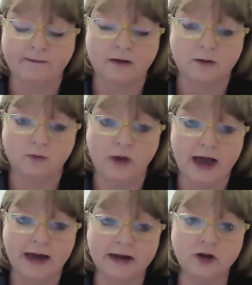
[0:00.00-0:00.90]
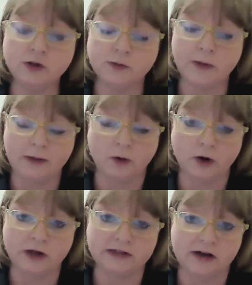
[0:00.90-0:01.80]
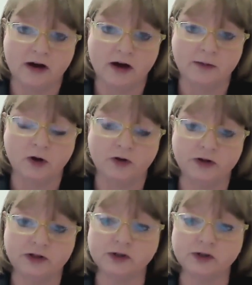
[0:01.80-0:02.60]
we had a newspaper at the time called the Tulsa